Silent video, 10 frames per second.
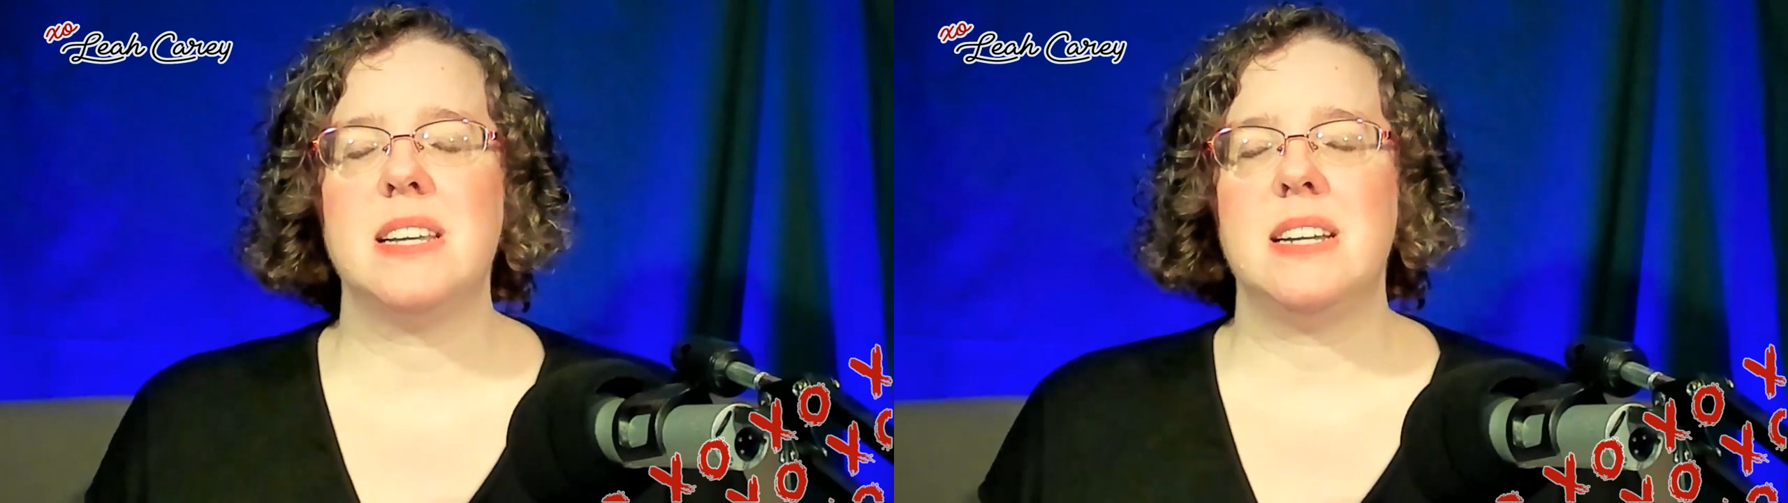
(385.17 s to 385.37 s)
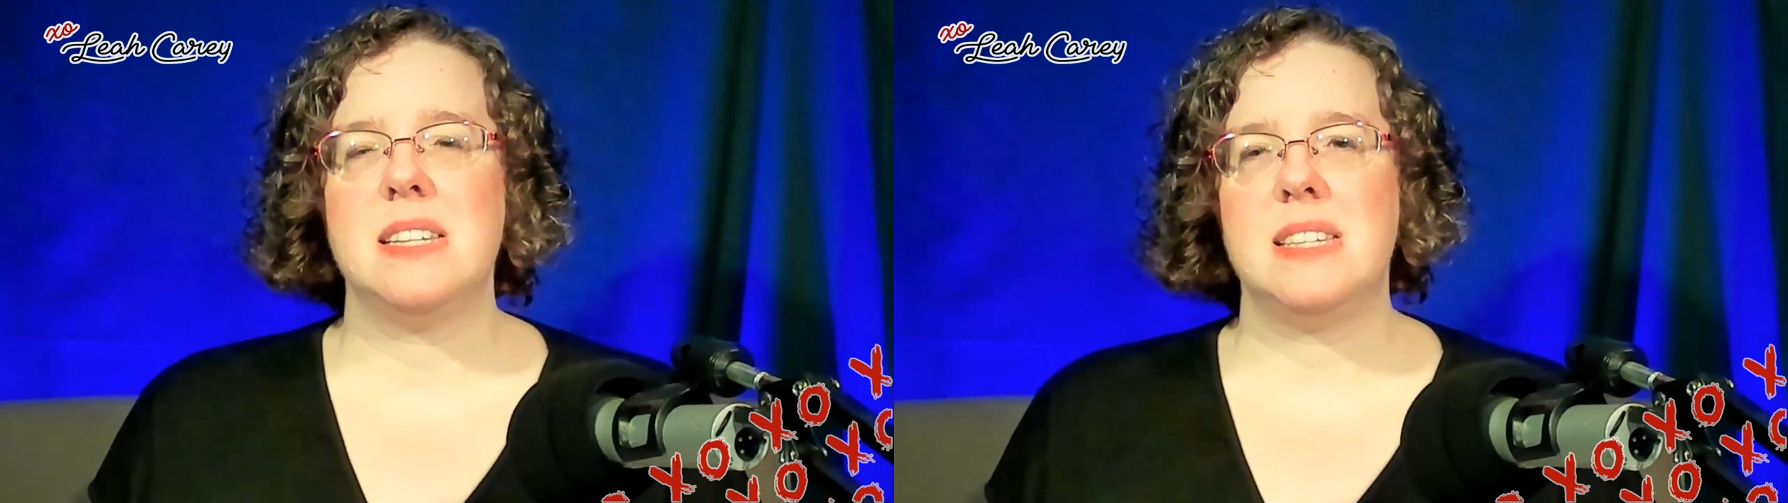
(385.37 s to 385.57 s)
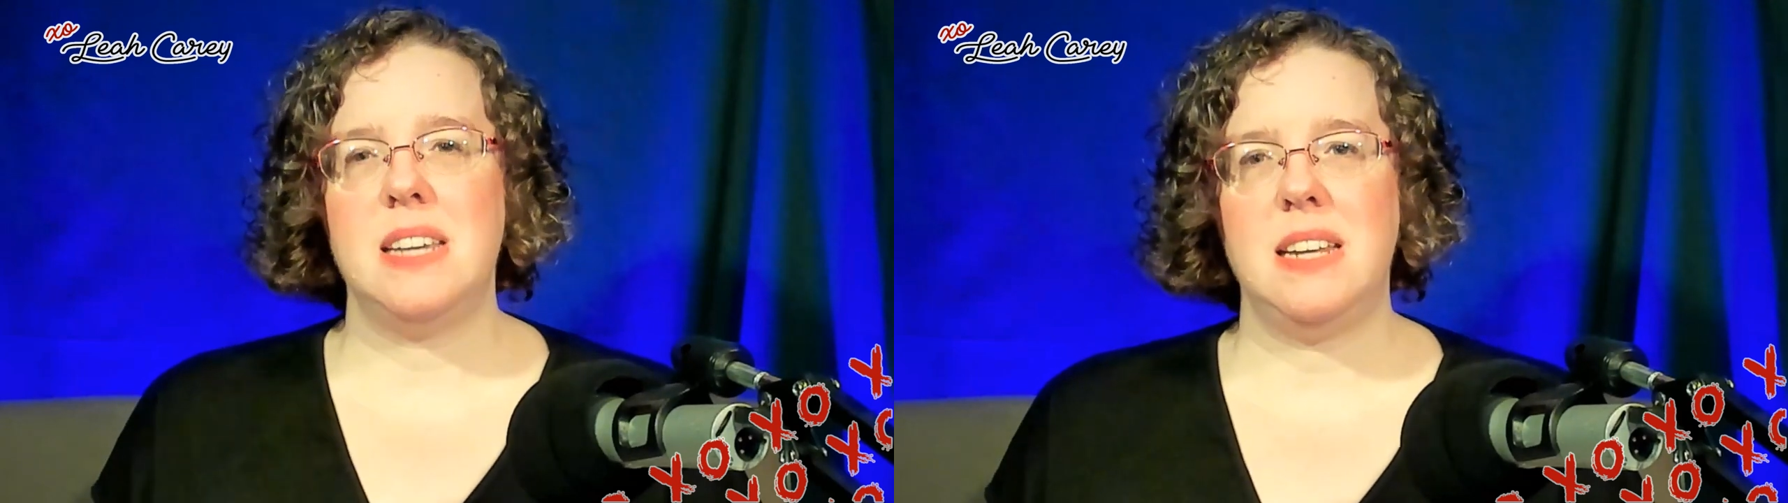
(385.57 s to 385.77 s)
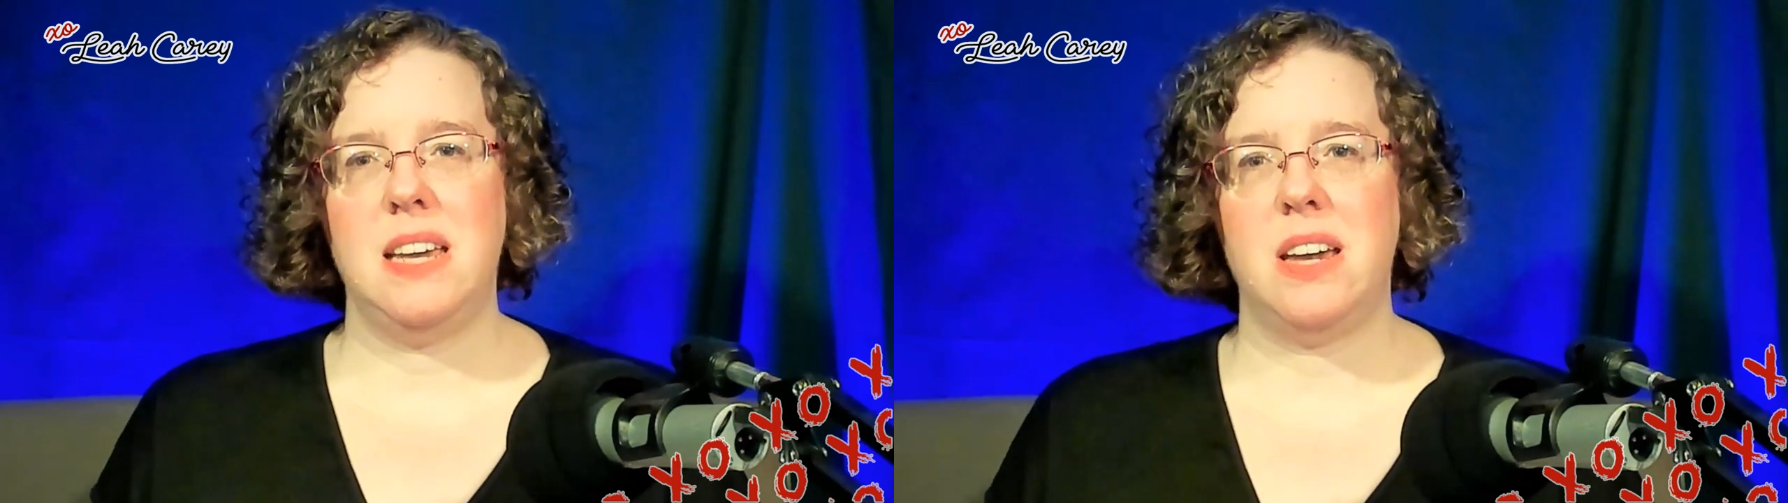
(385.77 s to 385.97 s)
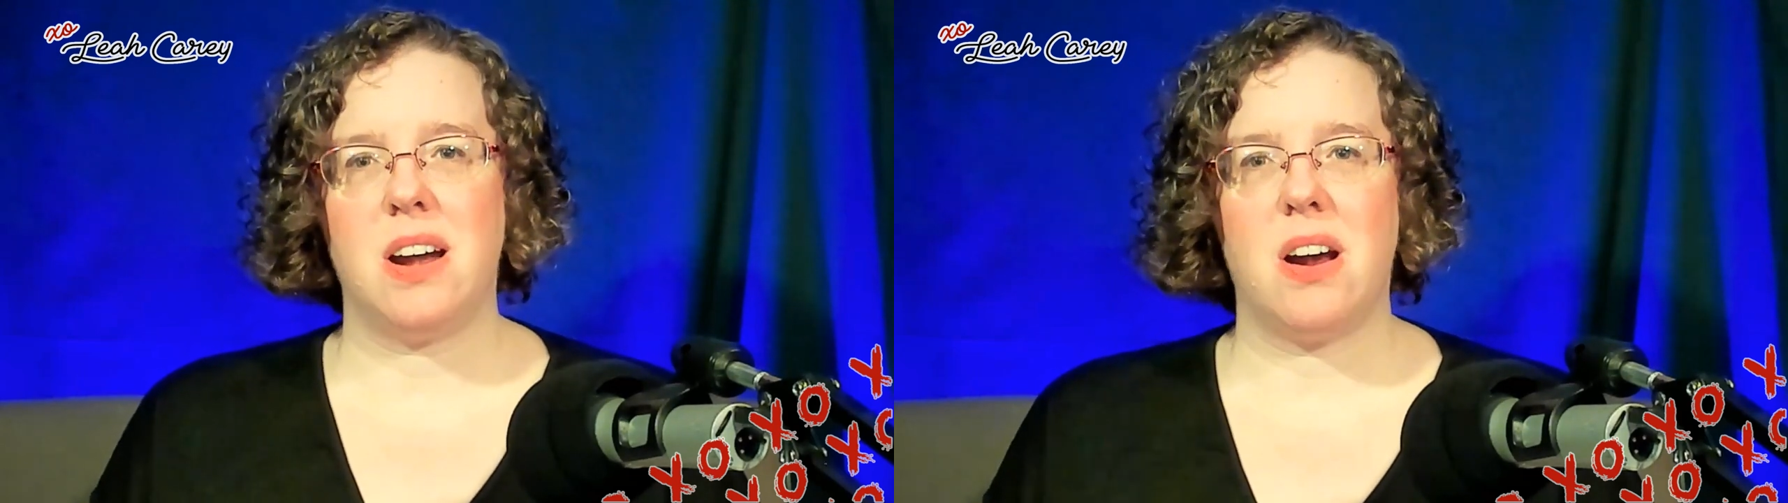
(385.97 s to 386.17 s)
going to sit
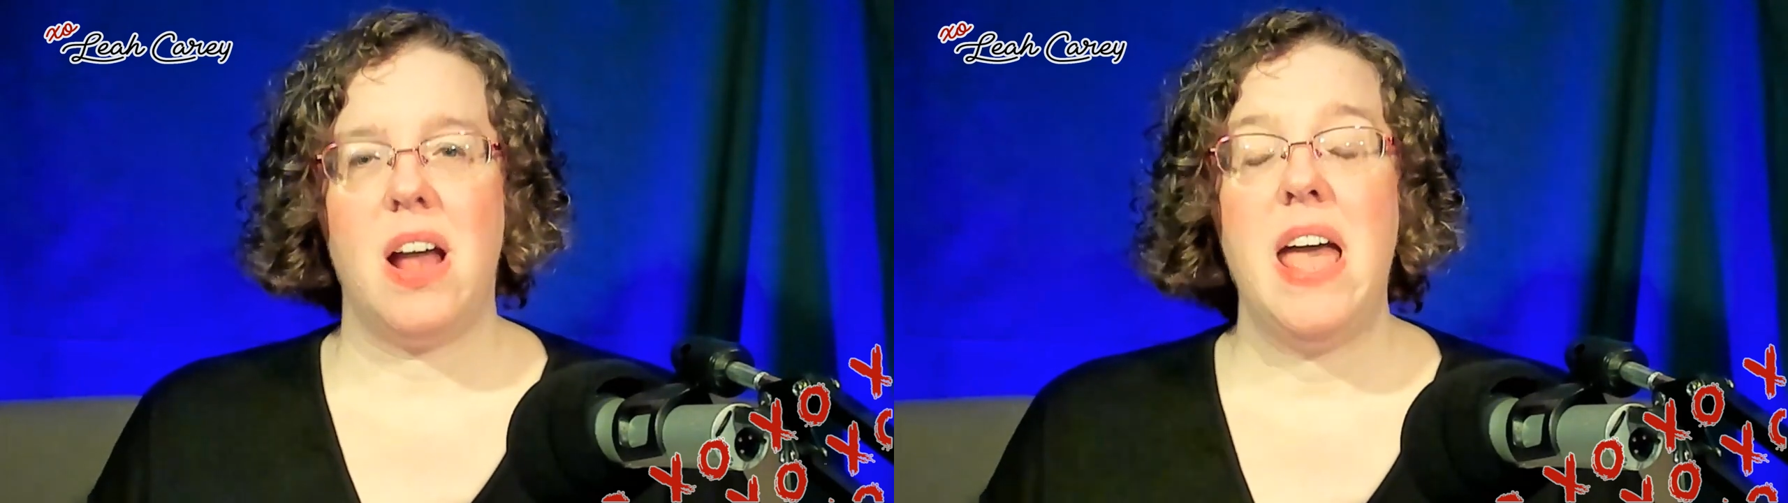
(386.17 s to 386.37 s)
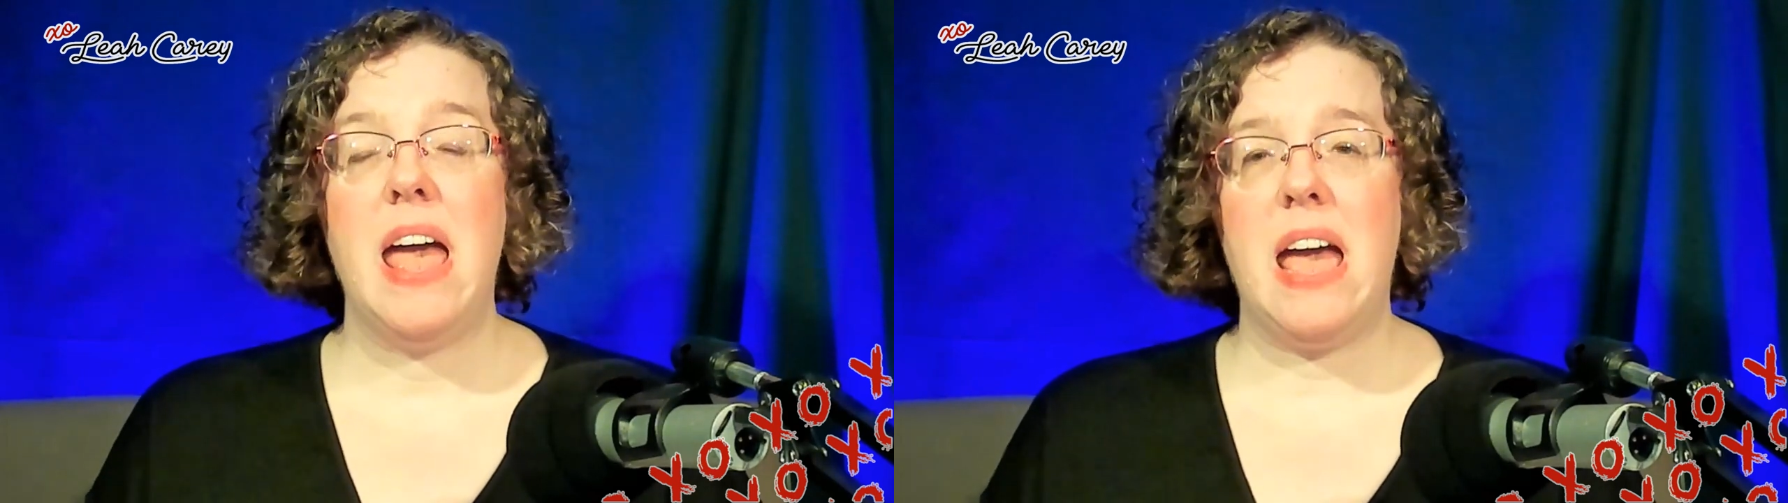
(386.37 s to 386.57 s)
here